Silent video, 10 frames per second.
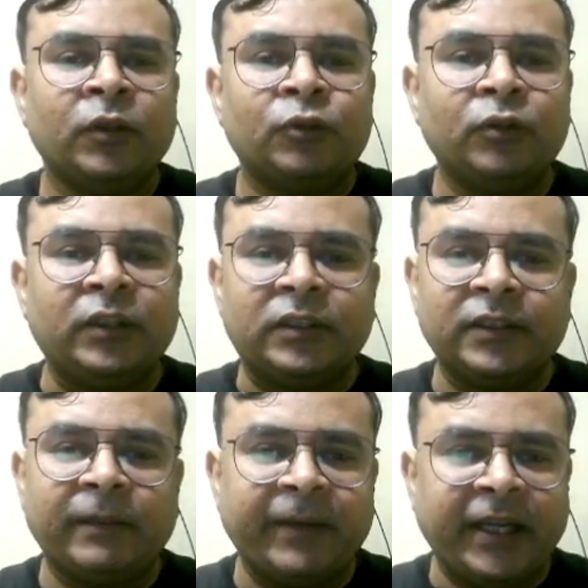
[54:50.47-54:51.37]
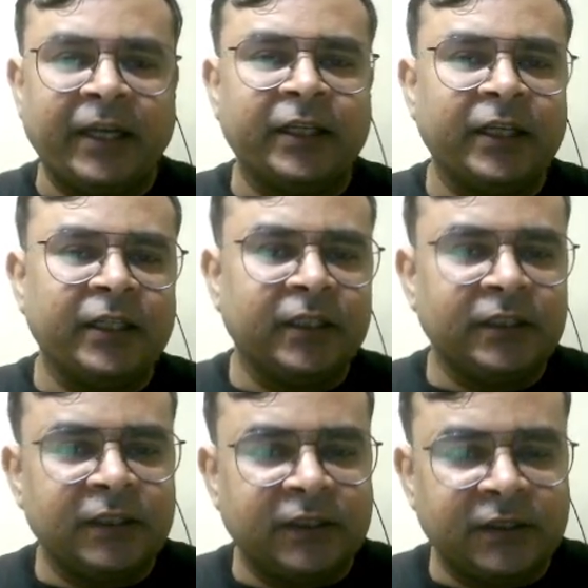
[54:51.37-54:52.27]
So this is a mechanical
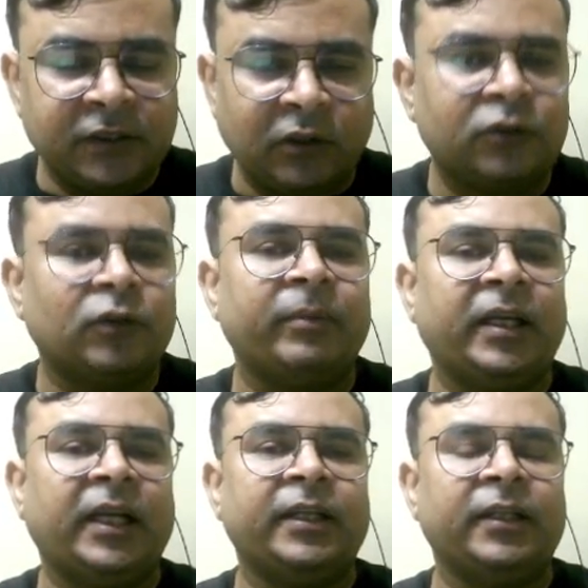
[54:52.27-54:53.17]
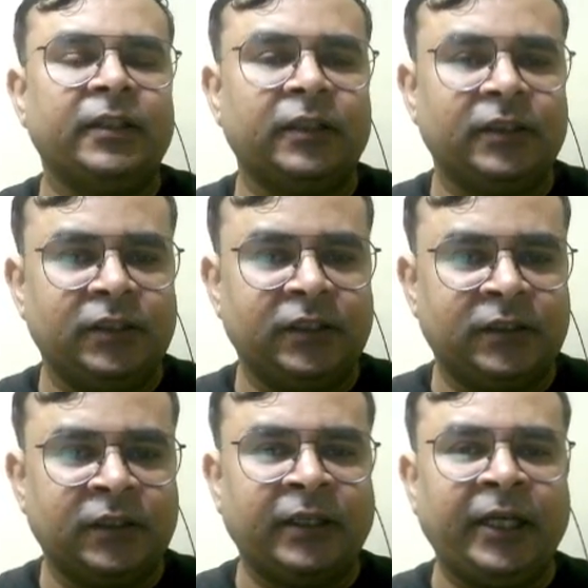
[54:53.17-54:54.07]
energy, this is also a mechanical energy, is
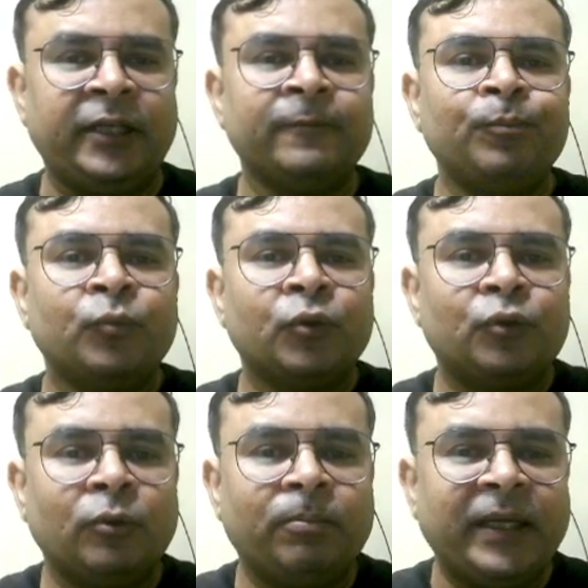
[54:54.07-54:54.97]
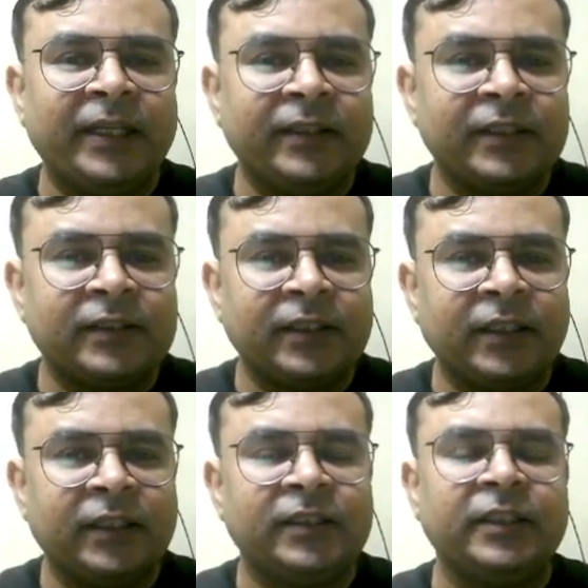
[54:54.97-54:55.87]
it right? So by this
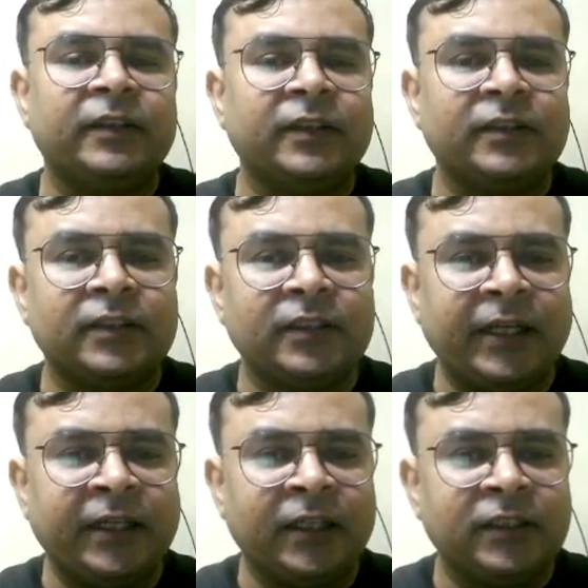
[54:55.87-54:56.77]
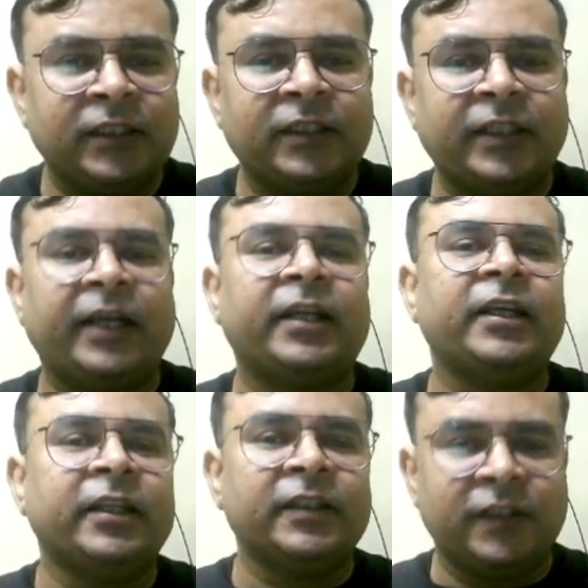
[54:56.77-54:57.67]
energy, this is the energy
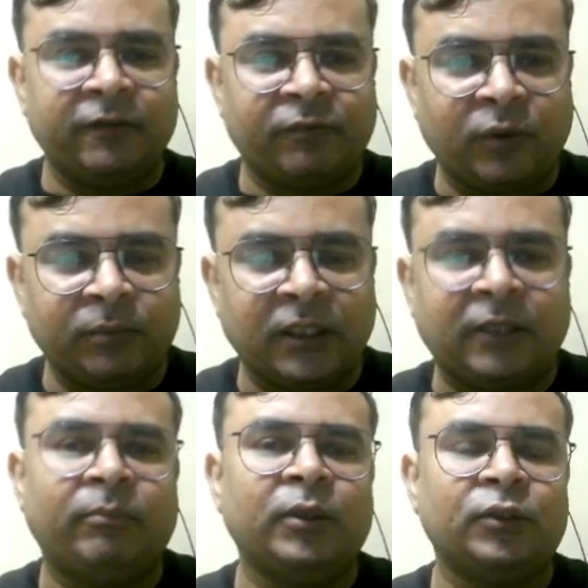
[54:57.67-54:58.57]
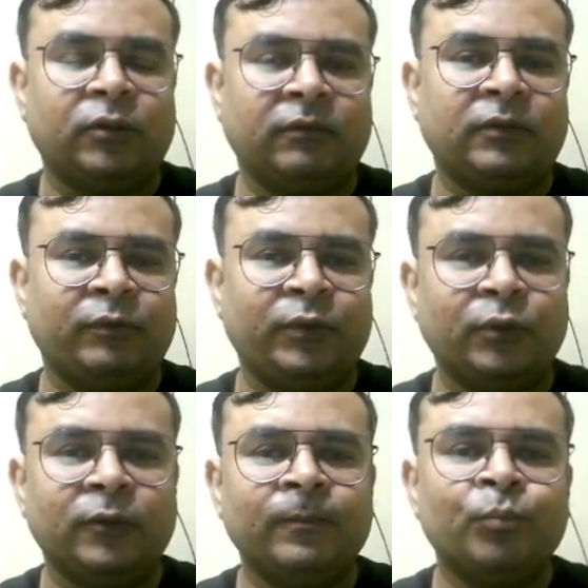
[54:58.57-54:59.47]
directly received from the combustion of the
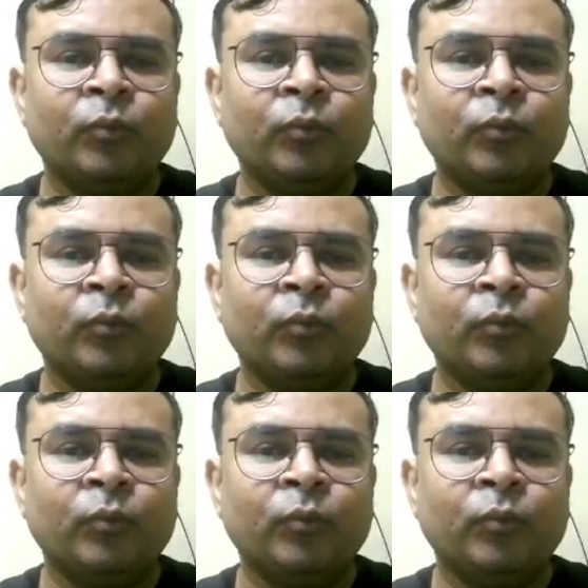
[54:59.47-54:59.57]
fuel.